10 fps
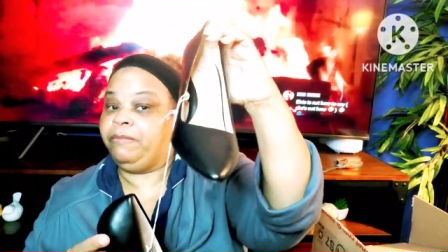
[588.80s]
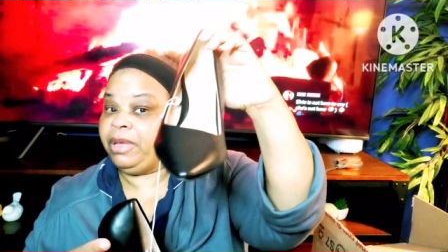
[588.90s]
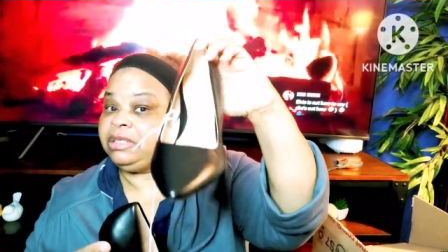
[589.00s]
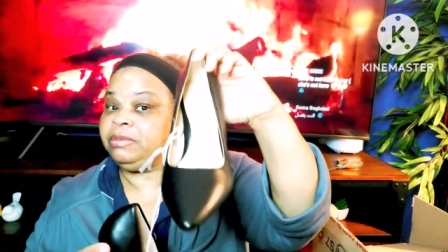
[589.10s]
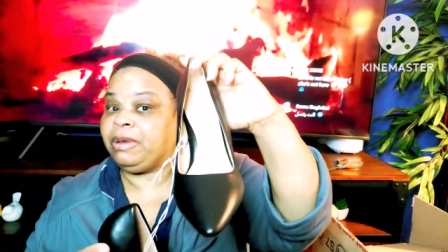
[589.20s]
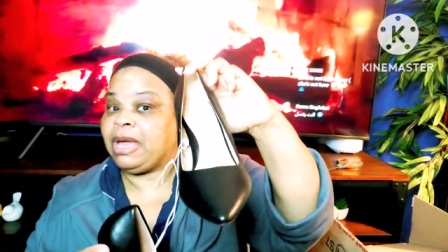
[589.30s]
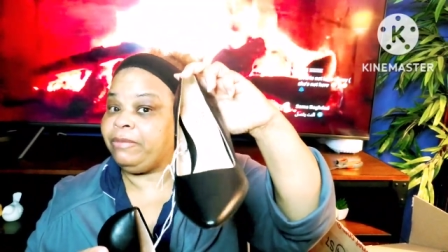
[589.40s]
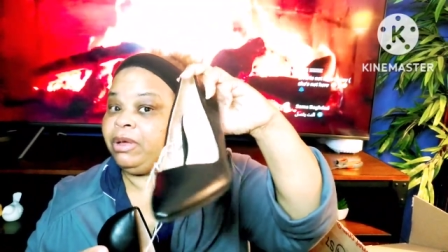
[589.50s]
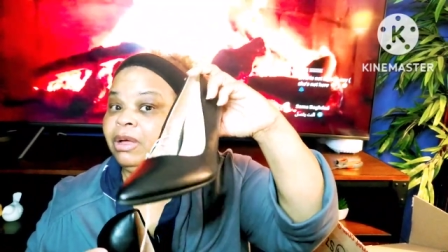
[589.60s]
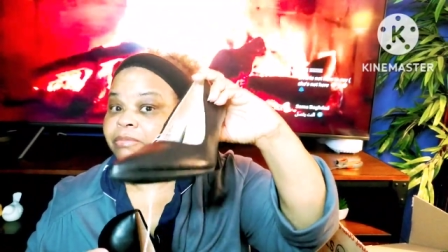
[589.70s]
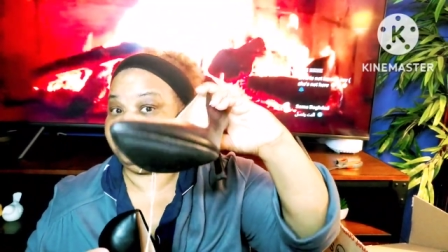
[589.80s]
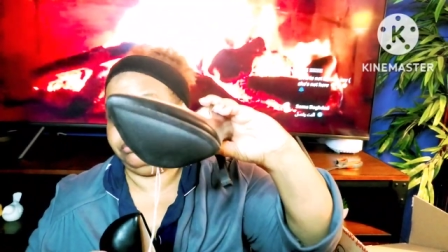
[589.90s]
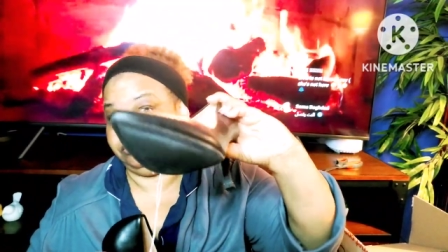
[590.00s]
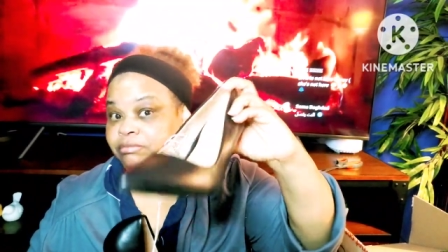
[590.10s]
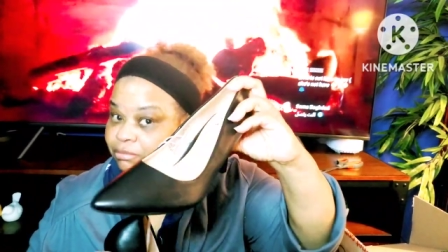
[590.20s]
basic black pump,
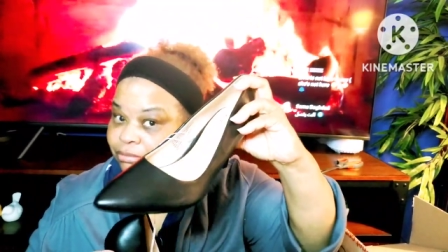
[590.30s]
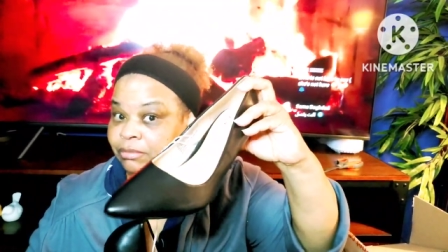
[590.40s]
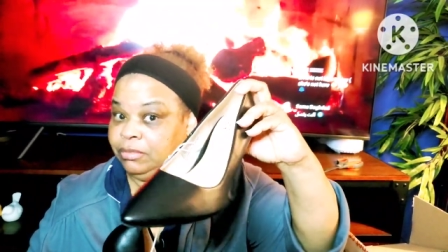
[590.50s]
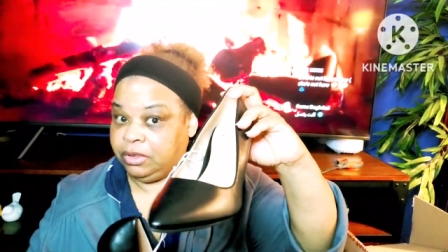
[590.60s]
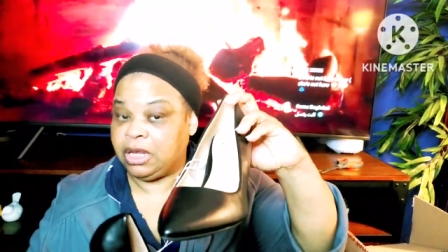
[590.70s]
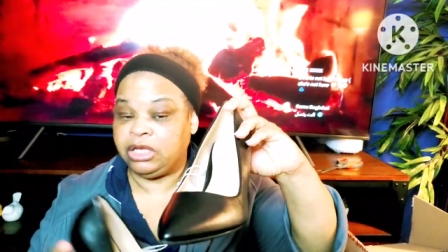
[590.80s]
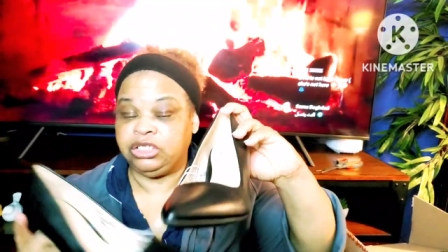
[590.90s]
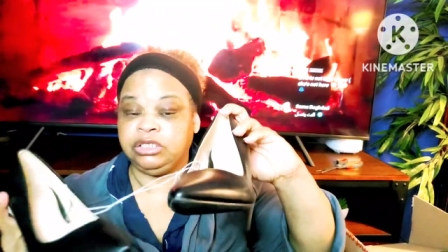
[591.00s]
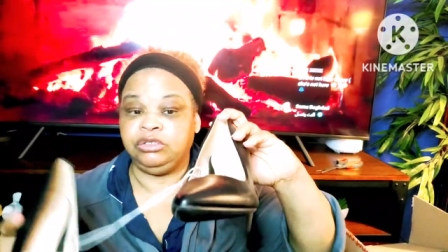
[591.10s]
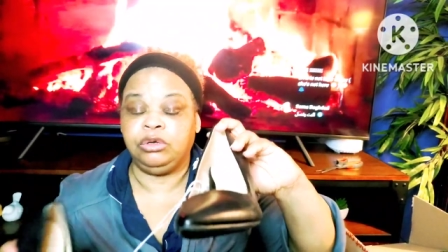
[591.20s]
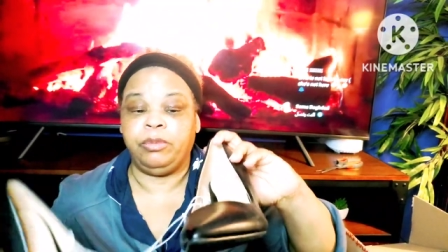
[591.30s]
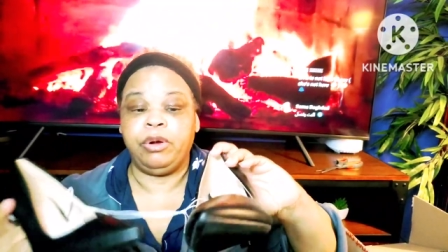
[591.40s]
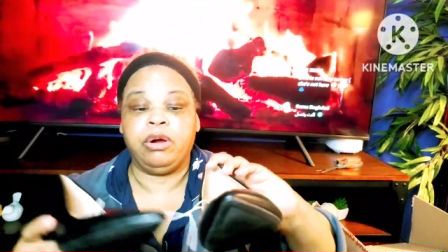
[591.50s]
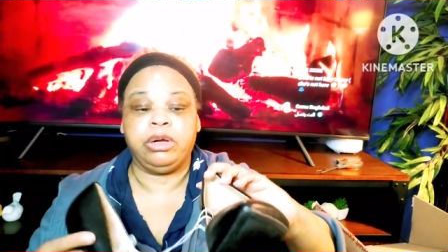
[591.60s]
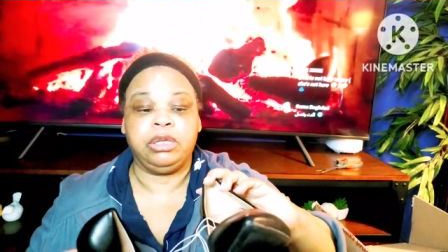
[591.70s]
not just to a
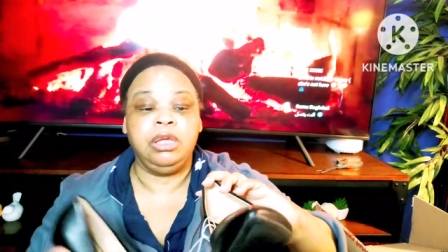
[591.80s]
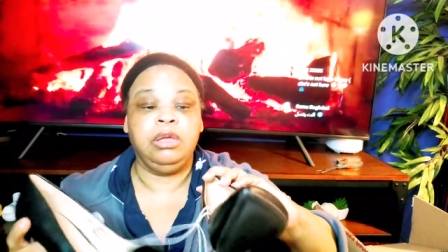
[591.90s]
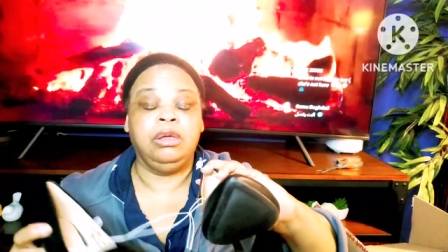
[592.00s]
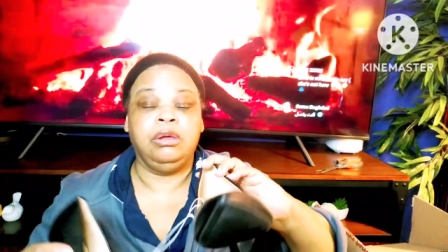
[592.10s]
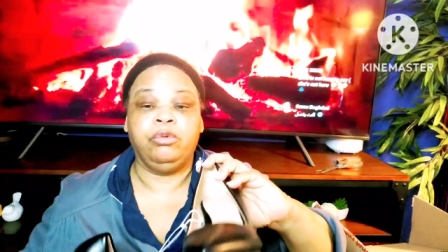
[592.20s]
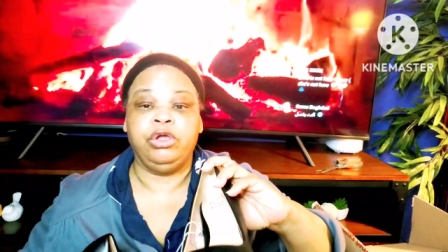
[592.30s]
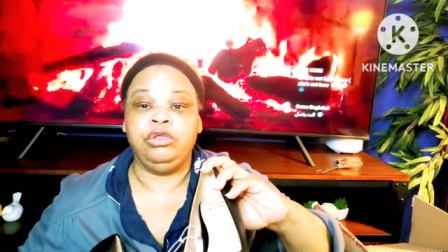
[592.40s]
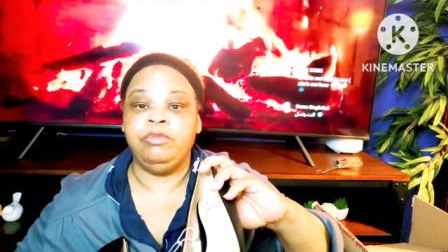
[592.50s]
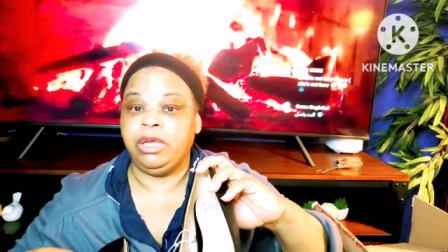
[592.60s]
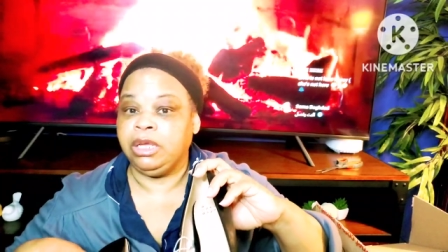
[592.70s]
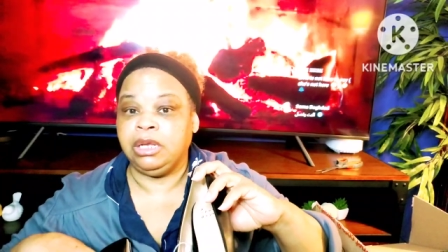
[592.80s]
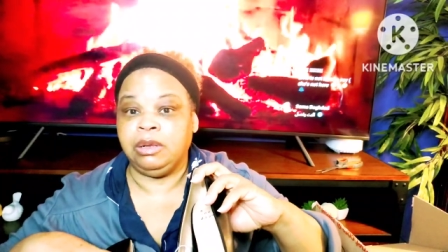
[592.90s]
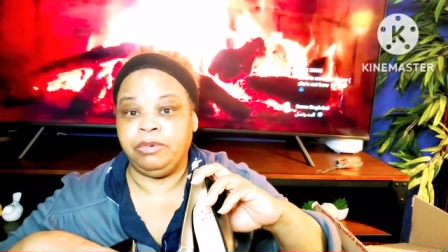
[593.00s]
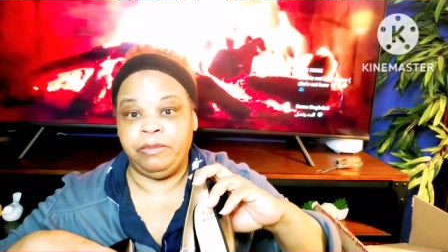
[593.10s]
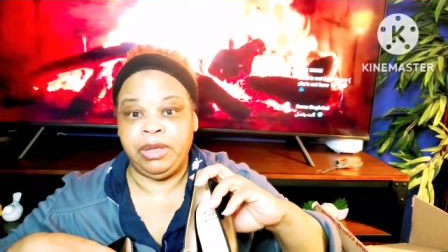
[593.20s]
party where you may get
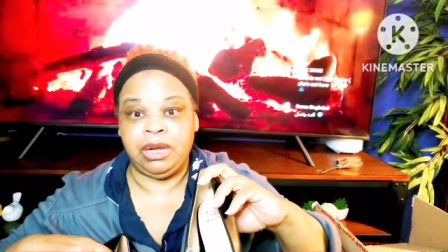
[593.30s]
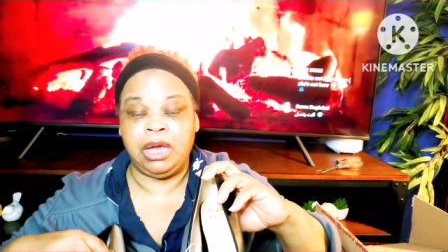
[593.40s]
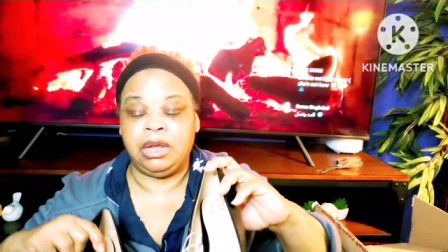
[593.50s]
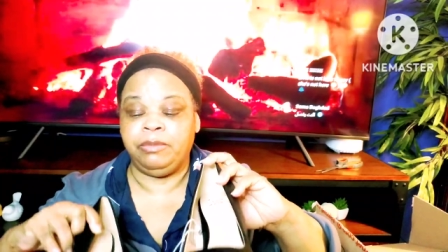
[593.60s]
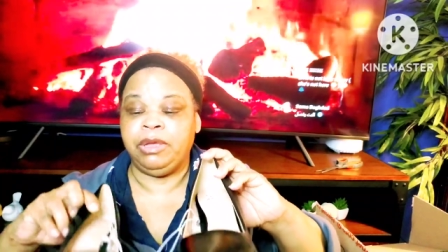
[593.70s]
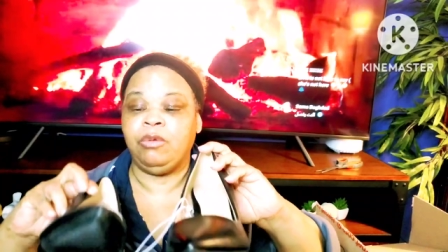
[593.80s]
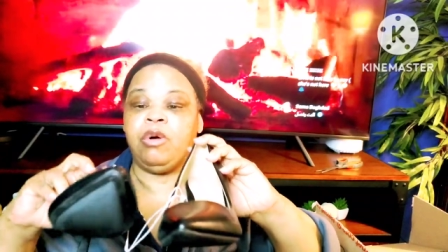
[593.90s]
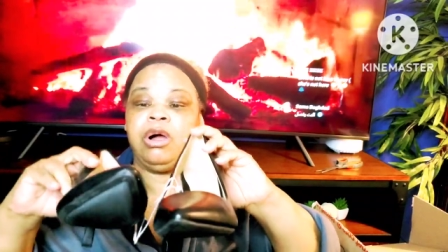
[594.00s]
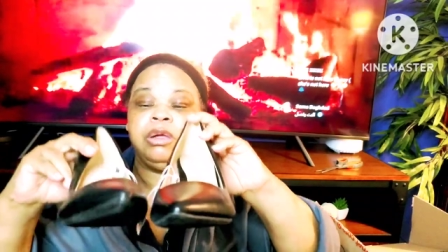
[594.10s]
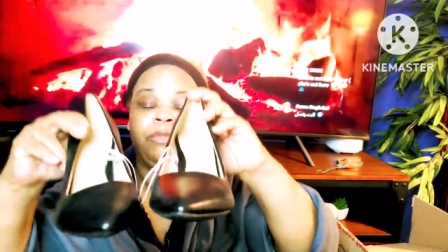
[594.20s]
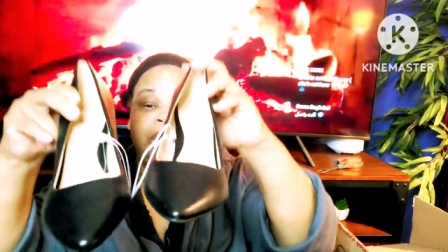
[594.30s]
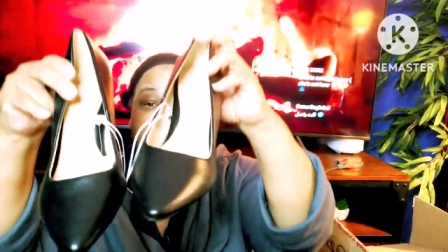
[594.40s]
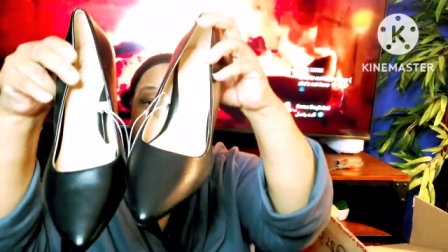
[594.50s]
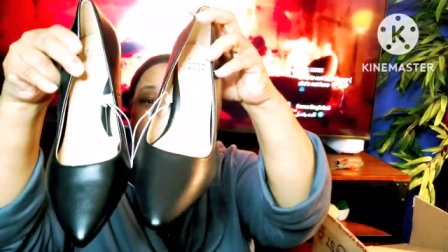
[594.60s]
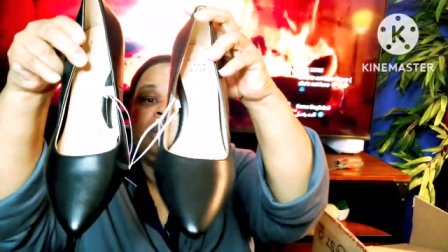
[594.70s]
up and may not, or may walk and may
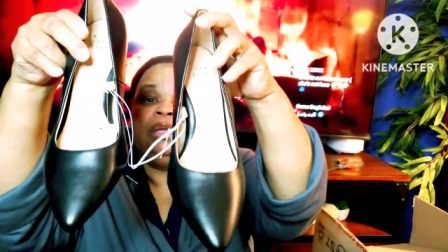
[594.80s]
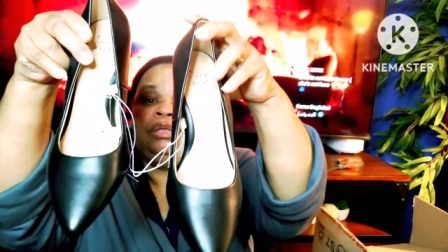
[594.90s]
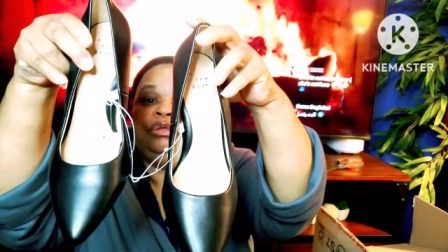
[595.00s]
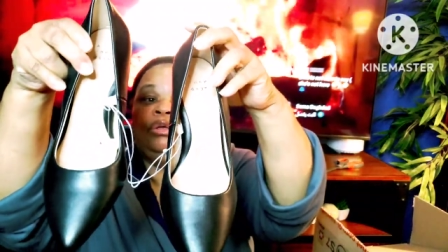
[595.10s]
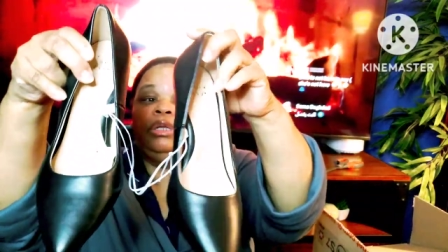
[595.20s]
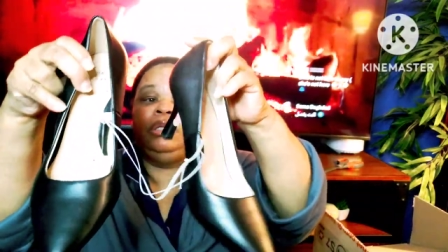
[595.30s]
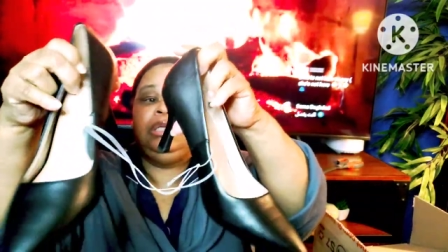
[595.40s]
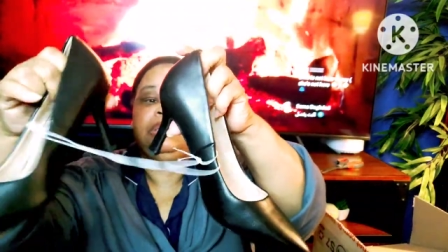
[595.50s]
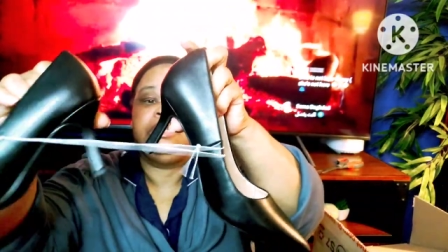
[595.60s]
not. You're going to need